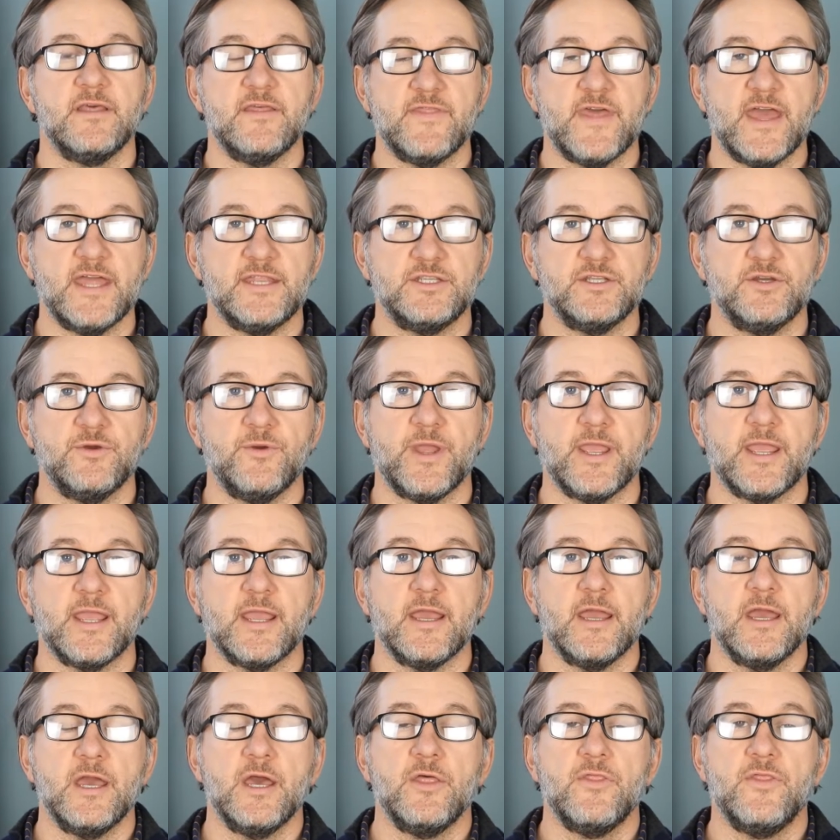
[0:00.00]
that they're
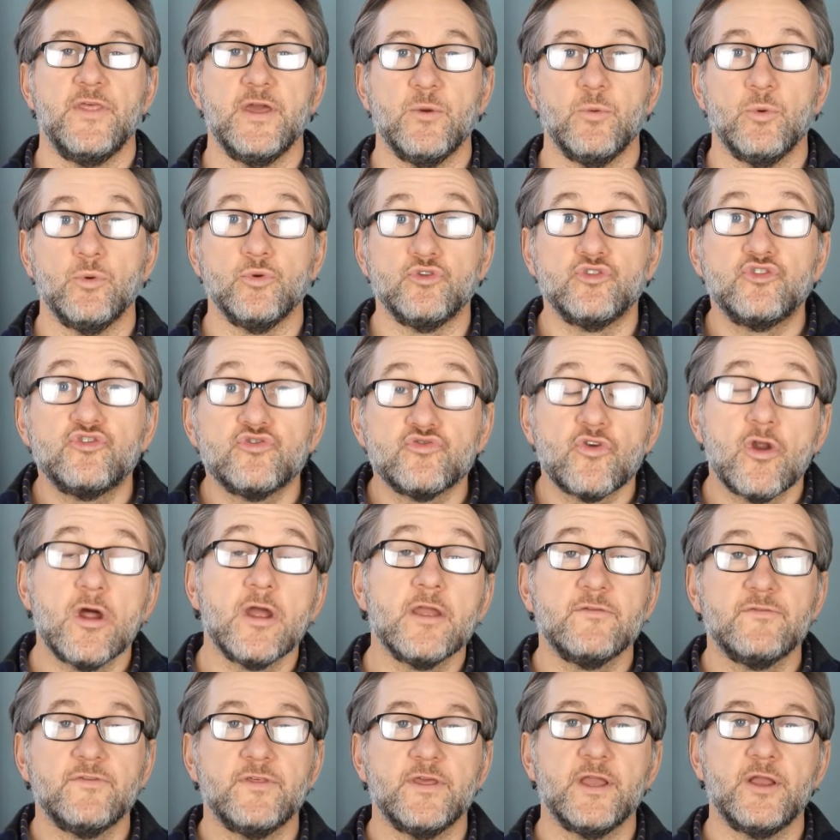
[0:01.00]
doing that will
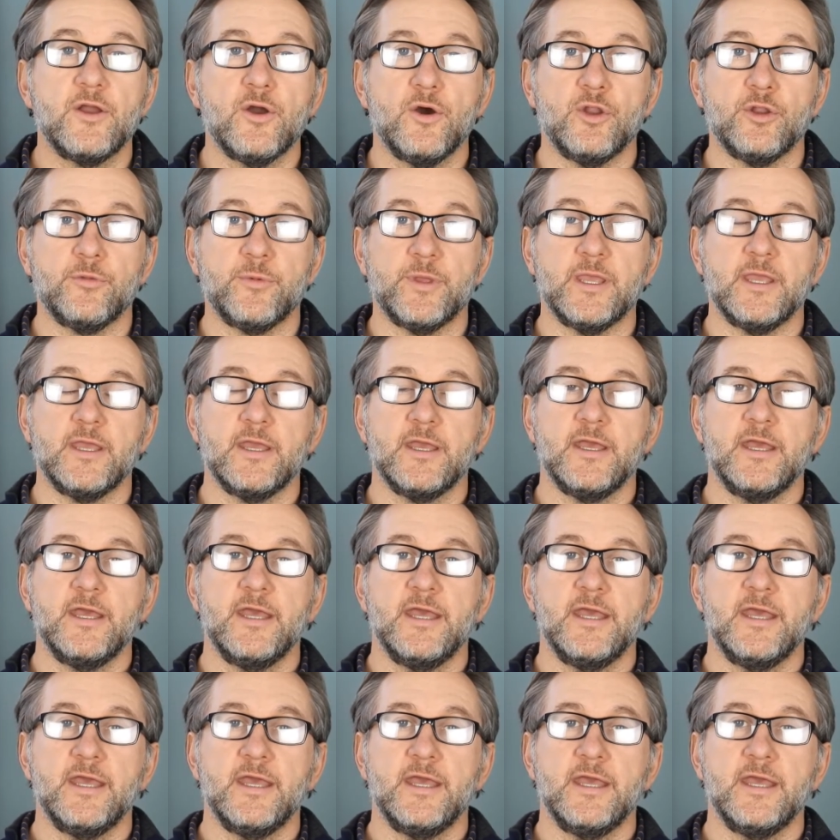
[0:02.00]
drive the economy.